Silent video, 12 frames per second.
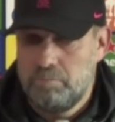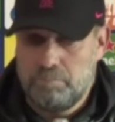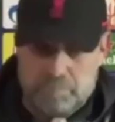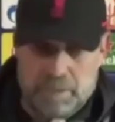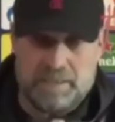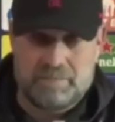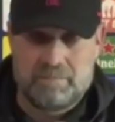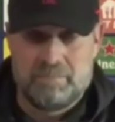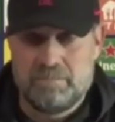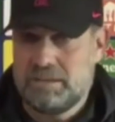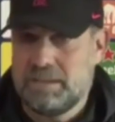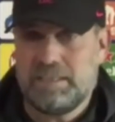But
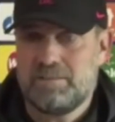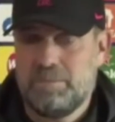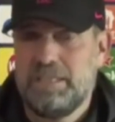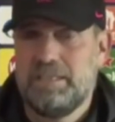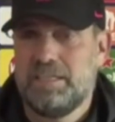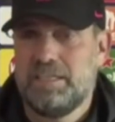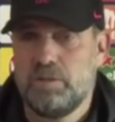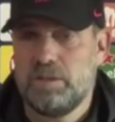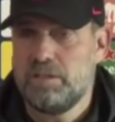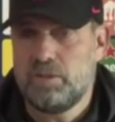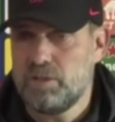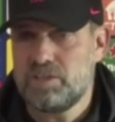that doesn't mean that you are
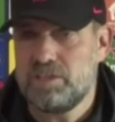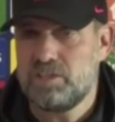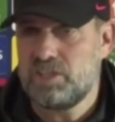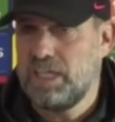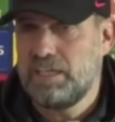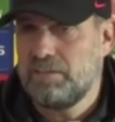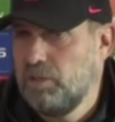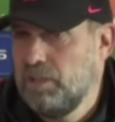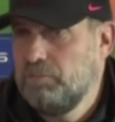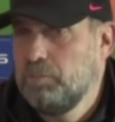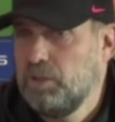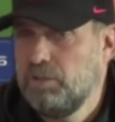a constant starter for
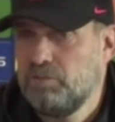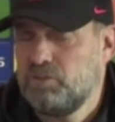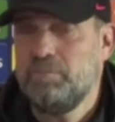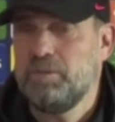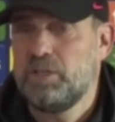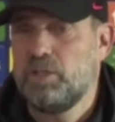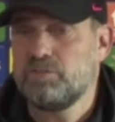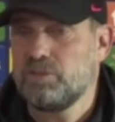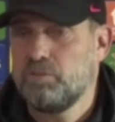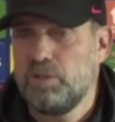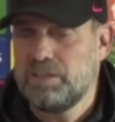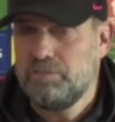Liverpool FC, because the
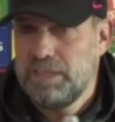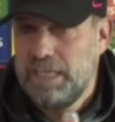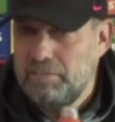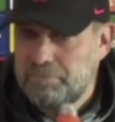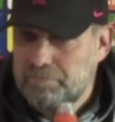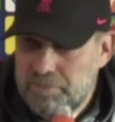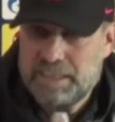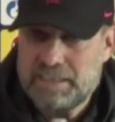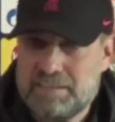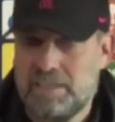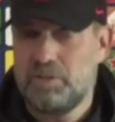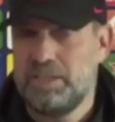quality we have,
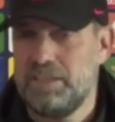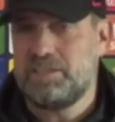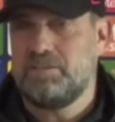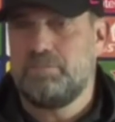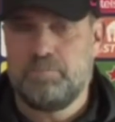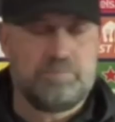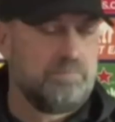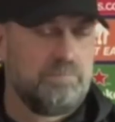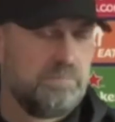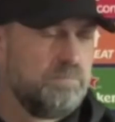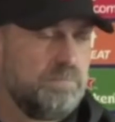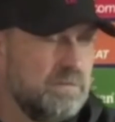that's how it is.
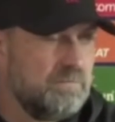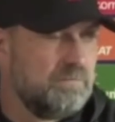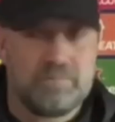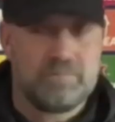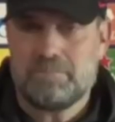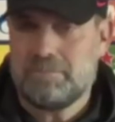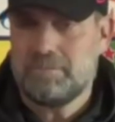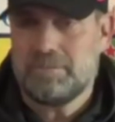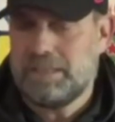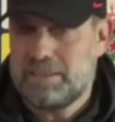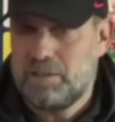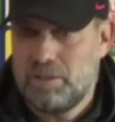But
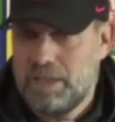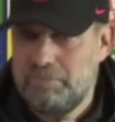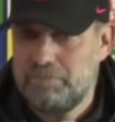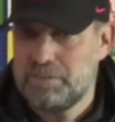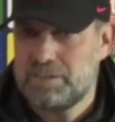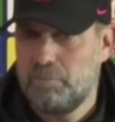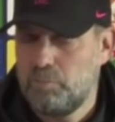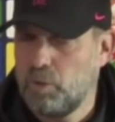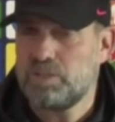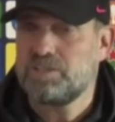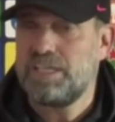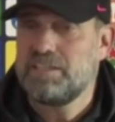that's how life is. There are
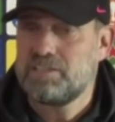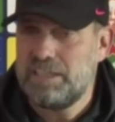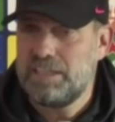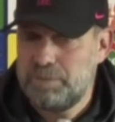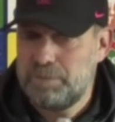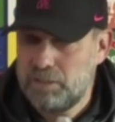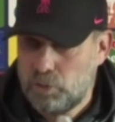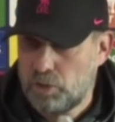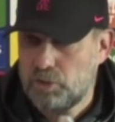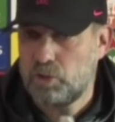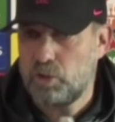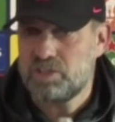worse things than being not
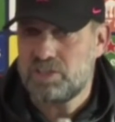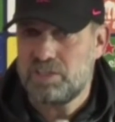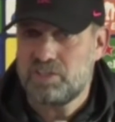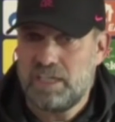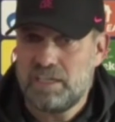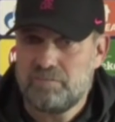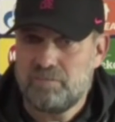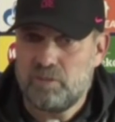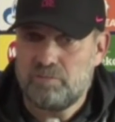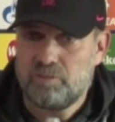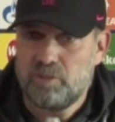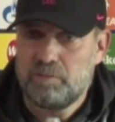a constant starter
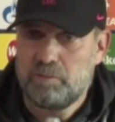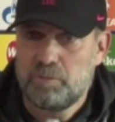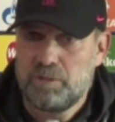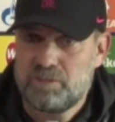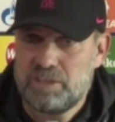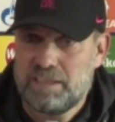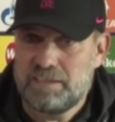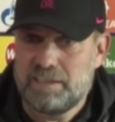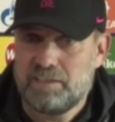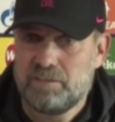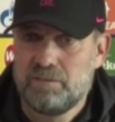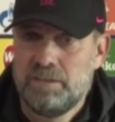for Liverpool FC, I
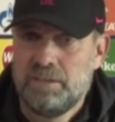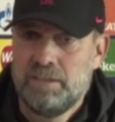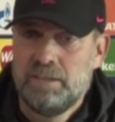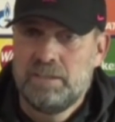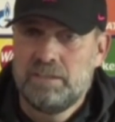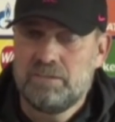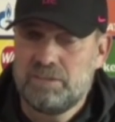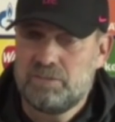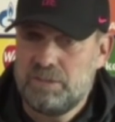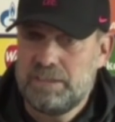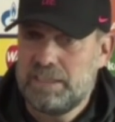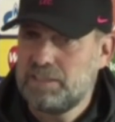tell you. It was
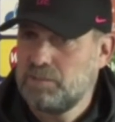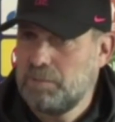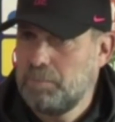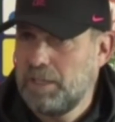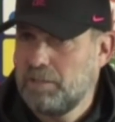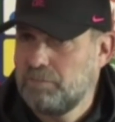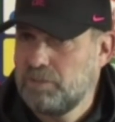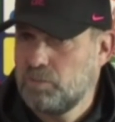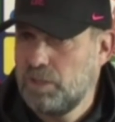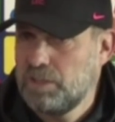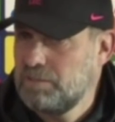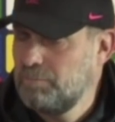really nice to be part of this
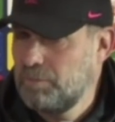squad.